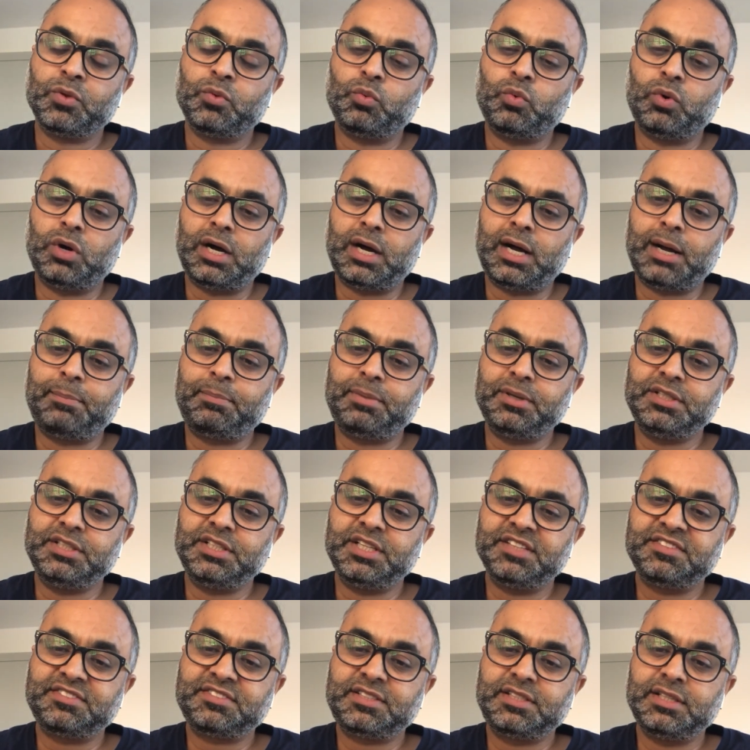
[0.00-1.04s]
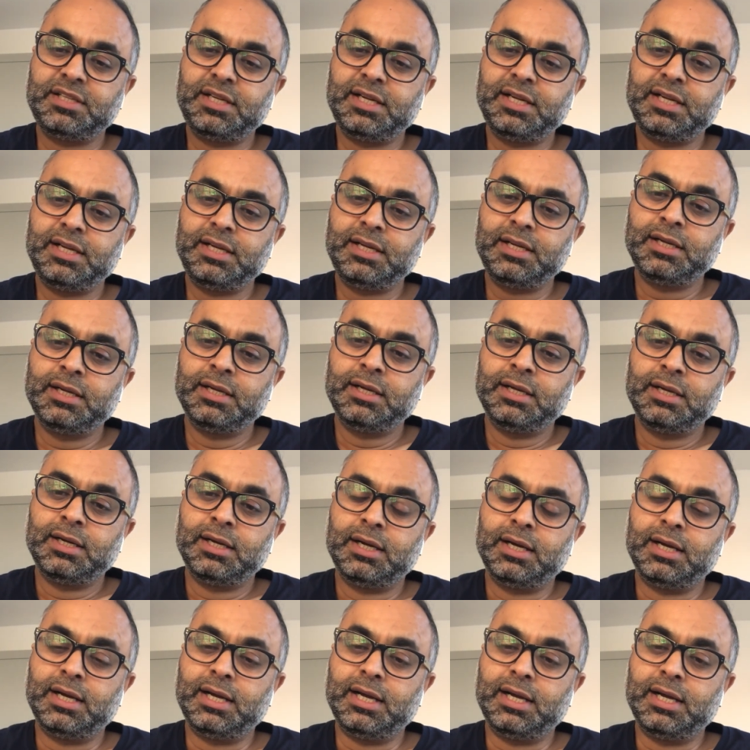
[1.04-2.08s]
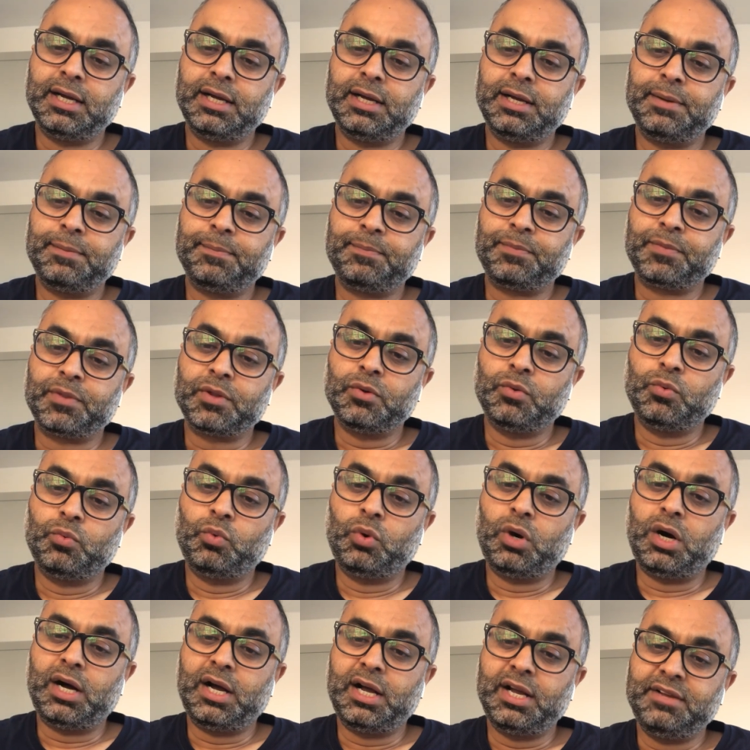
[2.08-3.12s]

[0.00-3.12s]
what happened yesterday, what